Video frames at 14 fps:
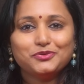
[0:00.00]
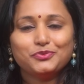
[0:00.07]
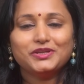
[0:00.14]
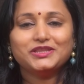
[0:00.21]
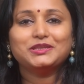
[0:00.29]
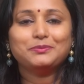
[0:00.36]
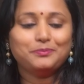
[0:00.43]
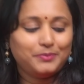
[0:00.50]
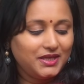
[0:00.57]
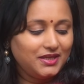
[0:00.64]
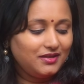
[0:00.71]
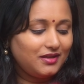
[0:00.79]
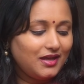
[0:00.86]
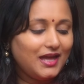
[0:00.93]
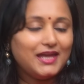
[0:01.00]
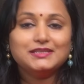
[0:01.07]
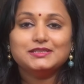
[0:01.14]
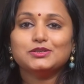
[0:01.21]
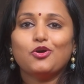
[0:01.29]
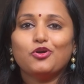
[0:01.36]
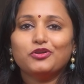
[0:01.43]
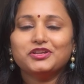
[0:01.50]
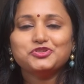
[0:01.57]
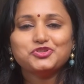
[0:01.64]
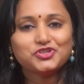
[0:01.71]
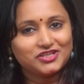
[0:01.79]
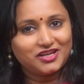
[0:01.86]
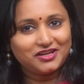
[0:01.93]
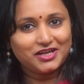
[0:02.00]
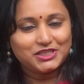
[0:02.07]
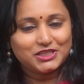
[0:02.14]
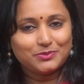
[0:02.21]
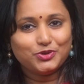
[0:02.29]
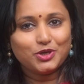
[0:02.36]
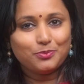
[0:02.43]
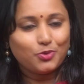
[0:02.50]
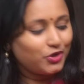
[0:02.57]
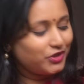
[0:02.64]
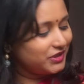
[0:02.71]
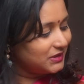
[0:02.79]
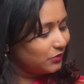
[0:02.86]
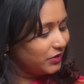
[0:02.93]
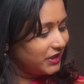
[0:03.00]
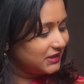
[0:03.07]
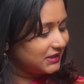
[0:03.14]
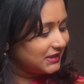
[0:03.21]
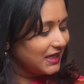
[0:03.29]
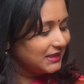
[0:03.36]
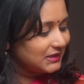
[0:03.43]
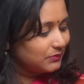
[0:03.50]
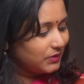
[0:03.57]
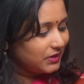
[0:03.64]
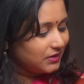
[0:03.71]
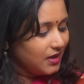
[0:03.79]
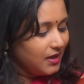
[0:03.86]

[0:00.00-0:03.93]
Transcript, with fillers: with pink and orange ganga jamuna borders on either sides with